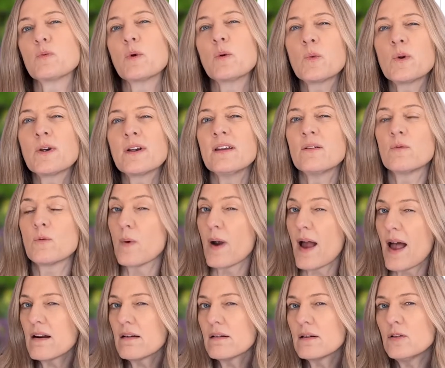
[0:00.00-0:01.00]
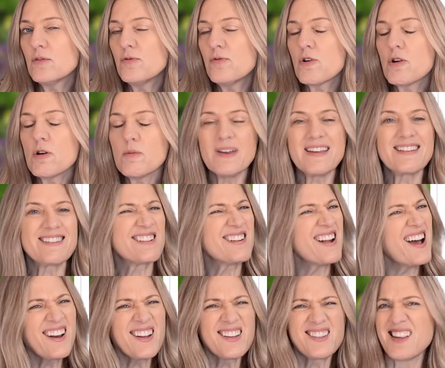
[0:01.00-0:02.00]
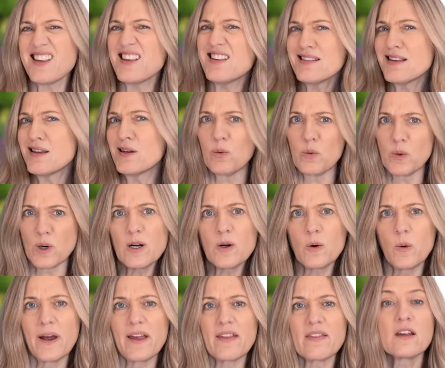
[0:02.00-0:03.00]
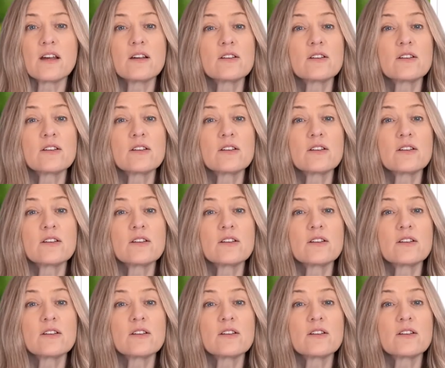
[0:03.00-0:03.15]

when we're in radical form, it's not as easy to work with.